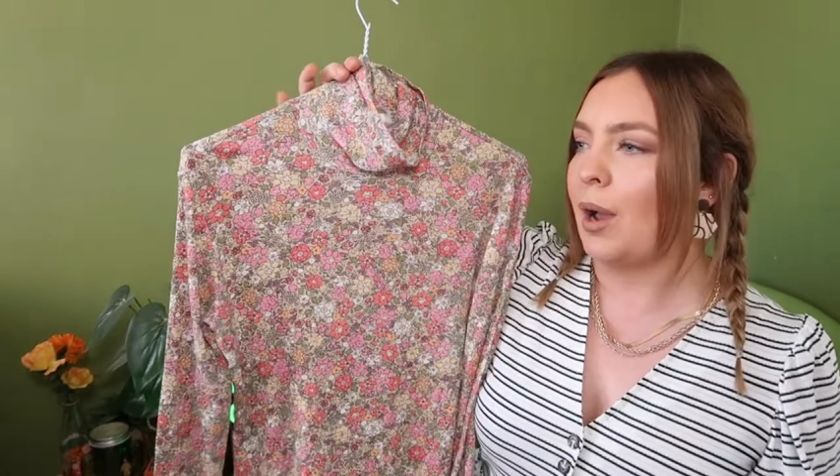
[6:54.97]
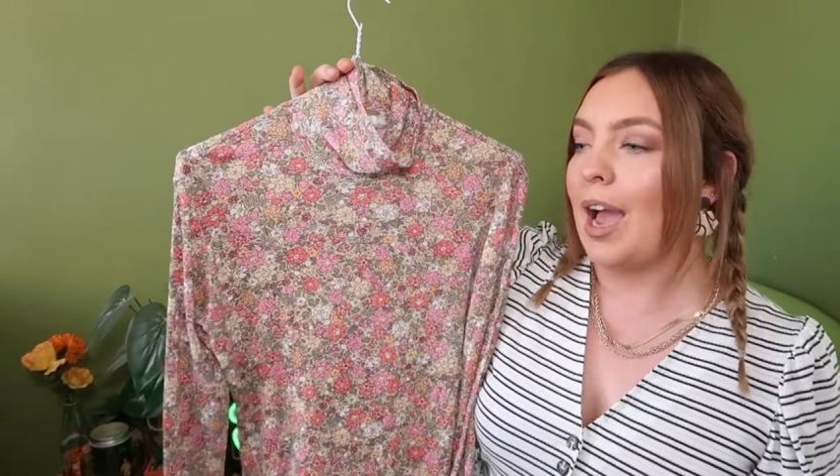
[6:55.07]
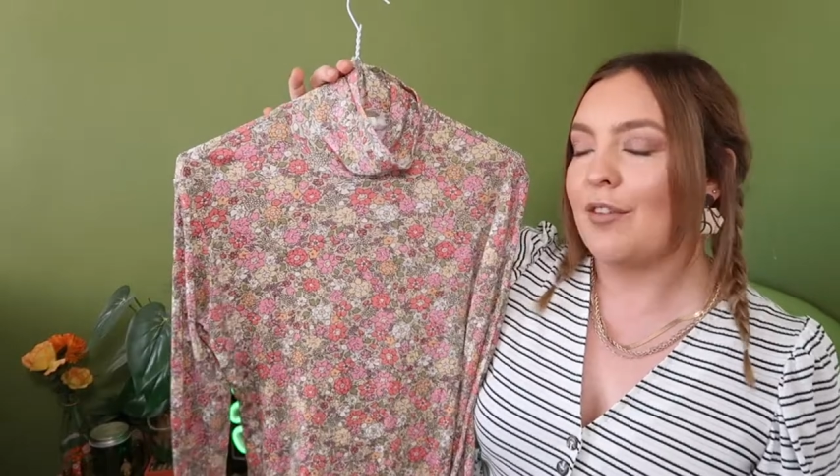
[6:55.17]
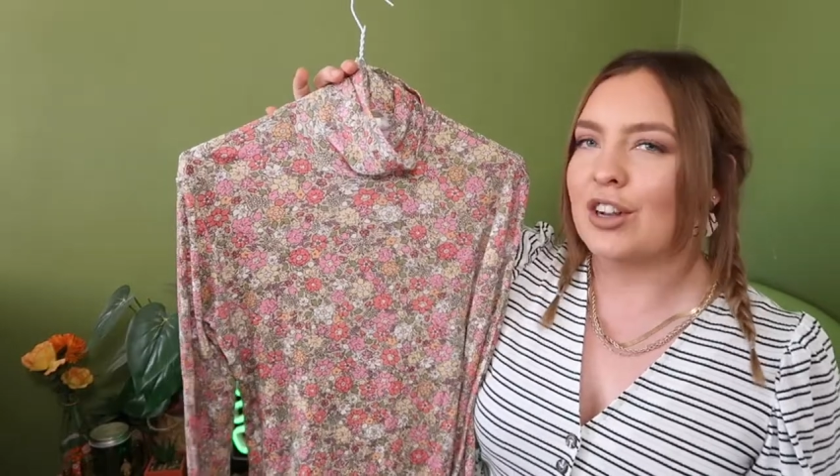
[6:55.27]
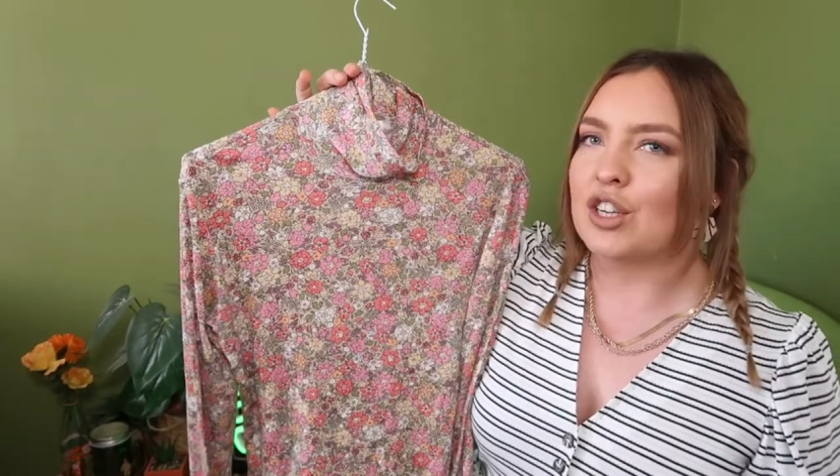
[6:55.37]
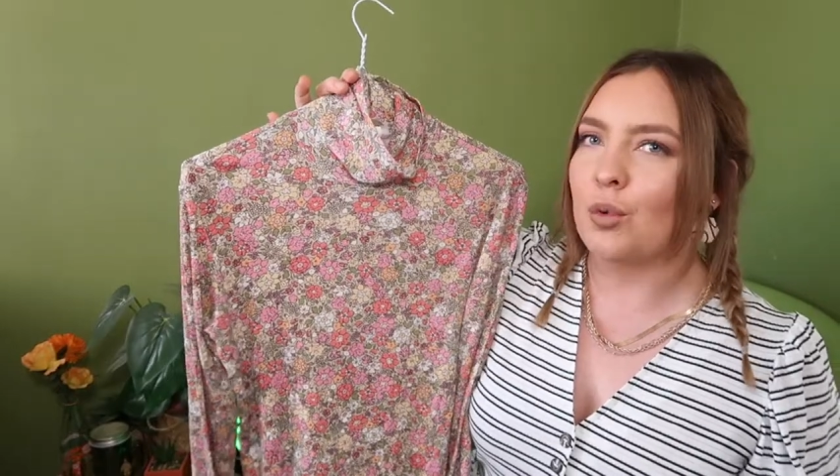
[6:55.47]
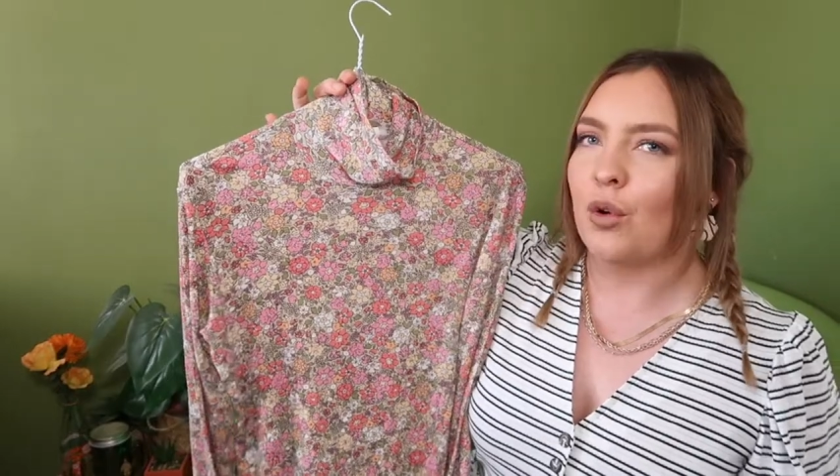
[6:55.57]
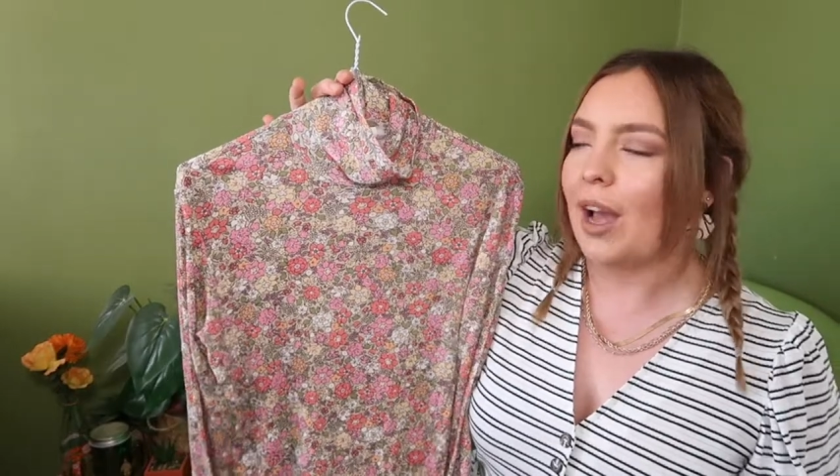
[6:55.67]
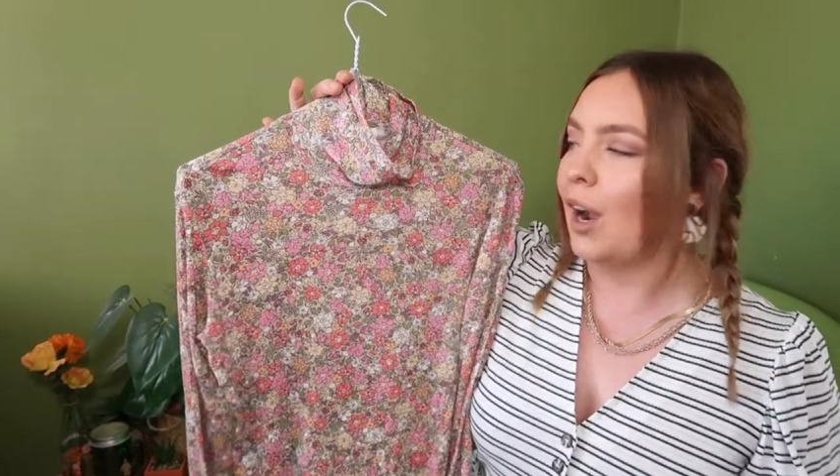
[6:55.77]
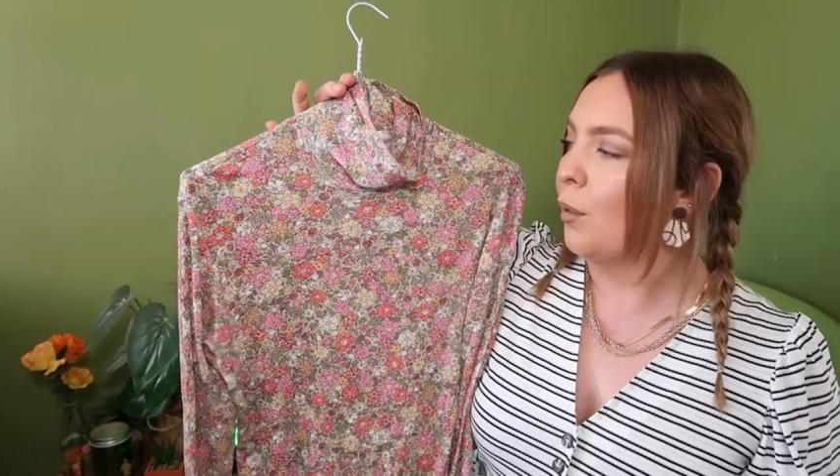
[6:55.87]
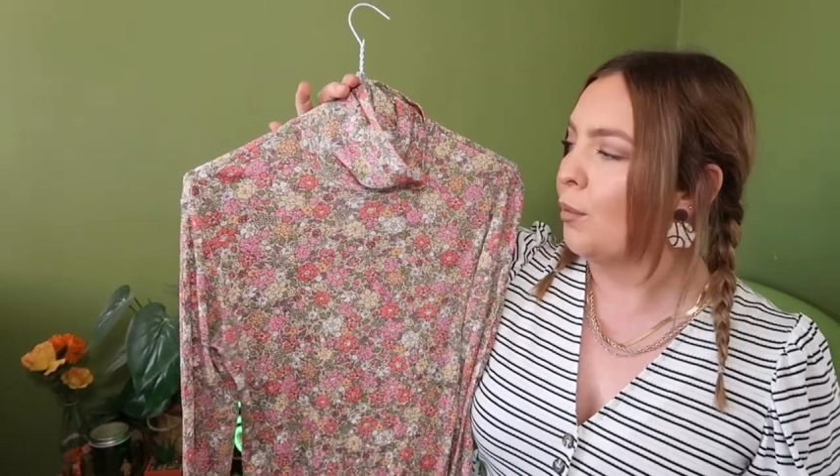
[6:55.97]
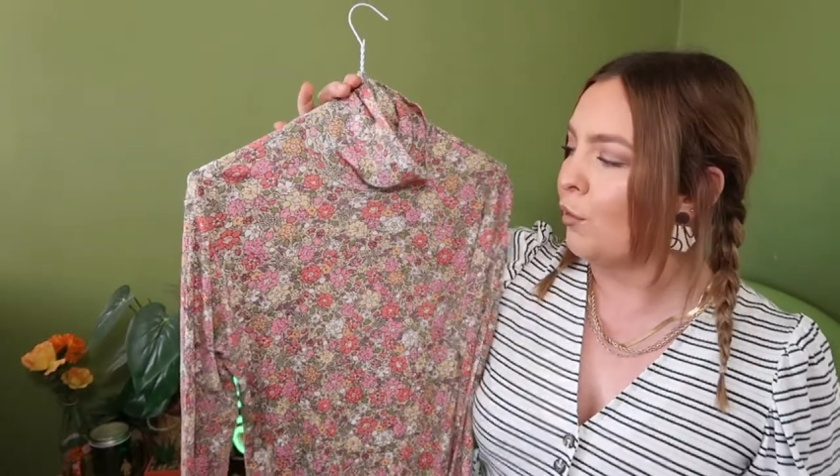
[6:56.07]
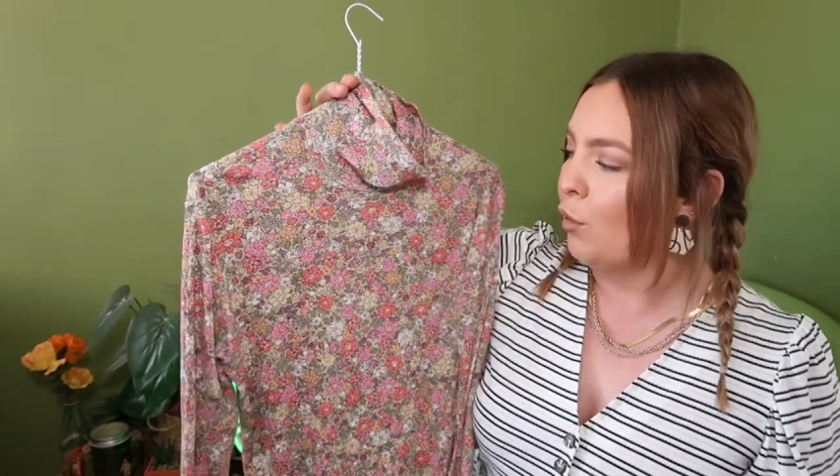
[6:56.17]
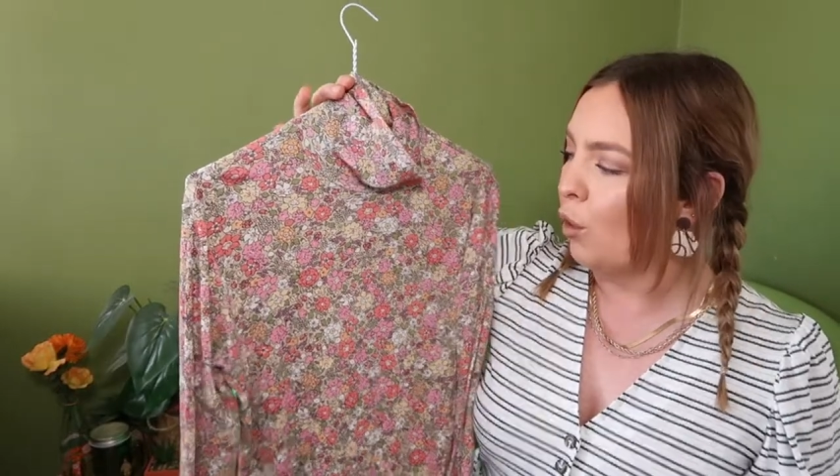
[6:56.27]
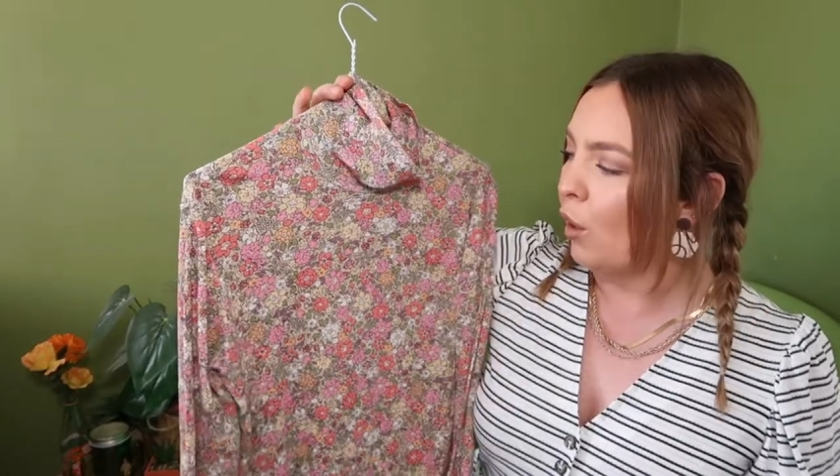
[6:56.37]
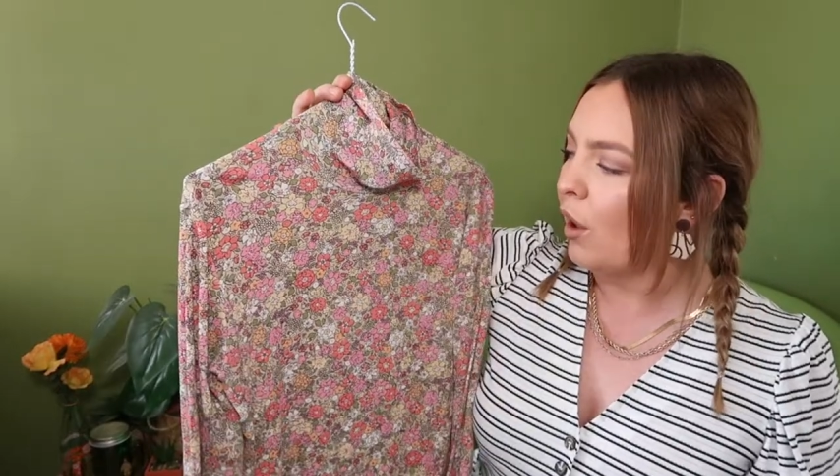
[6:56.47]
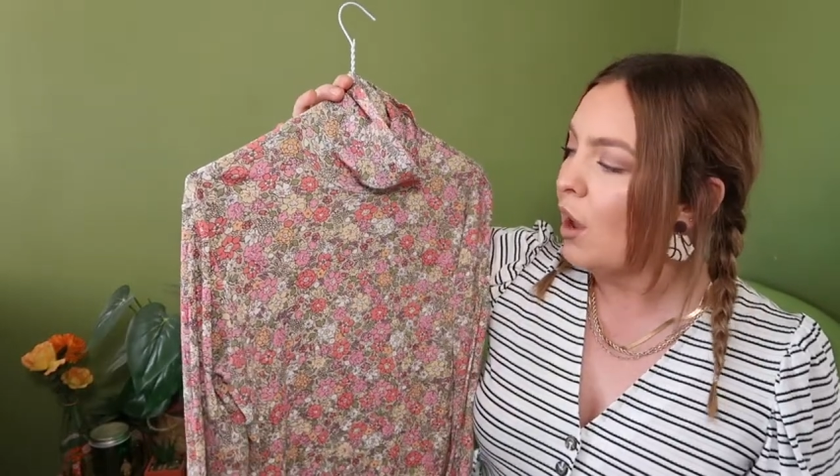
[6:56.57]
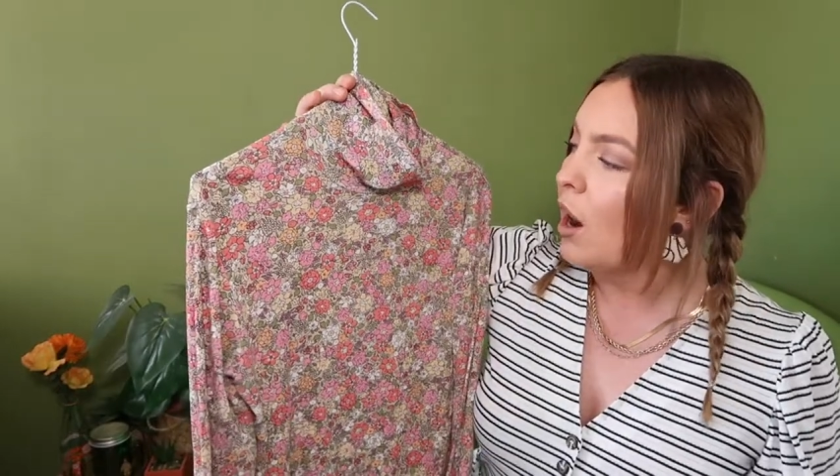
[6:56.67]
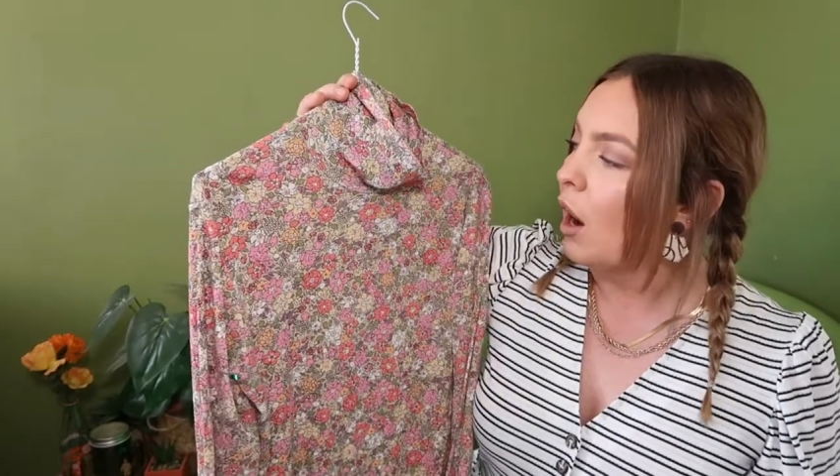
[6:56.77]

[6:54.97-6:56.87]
I have actually worn that out before.